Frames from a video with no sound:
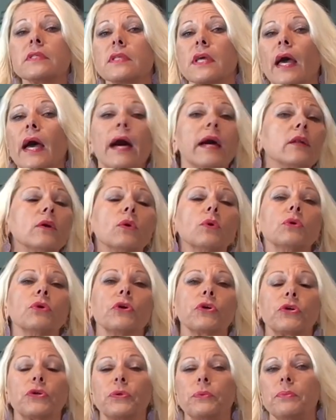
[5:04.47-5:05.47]
as that,
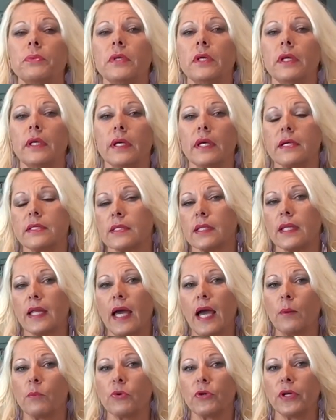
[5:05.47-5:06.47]
or it could be as
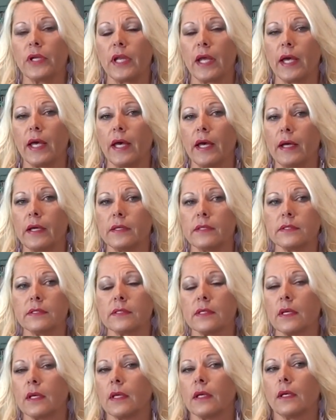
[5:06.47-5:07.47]
elaborate
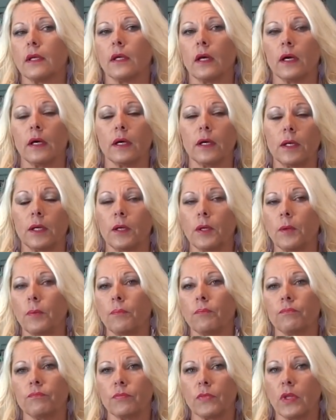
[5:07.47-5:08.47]
as
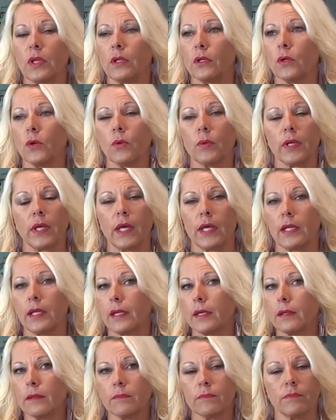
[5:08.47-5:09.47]
You know,
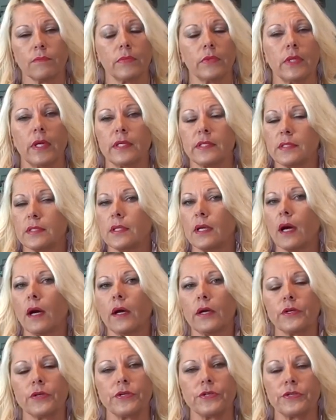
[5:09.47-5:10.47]
getting nice
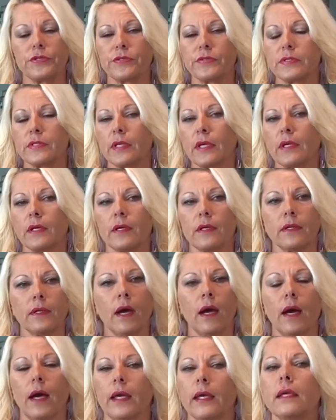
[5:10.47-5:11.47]
garters and
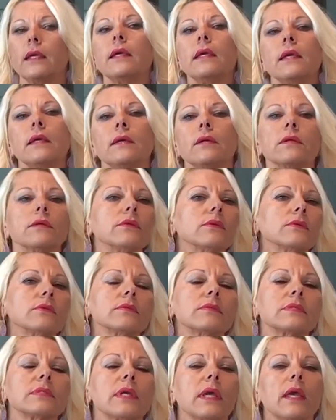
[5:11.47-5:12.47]
high
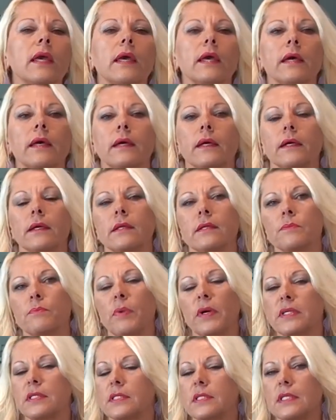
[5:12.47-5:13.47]
heels and
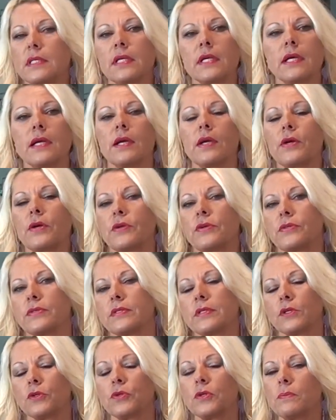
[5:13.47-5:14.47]

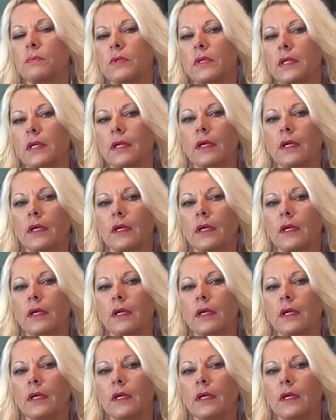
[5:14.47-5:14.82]
bustiers. It could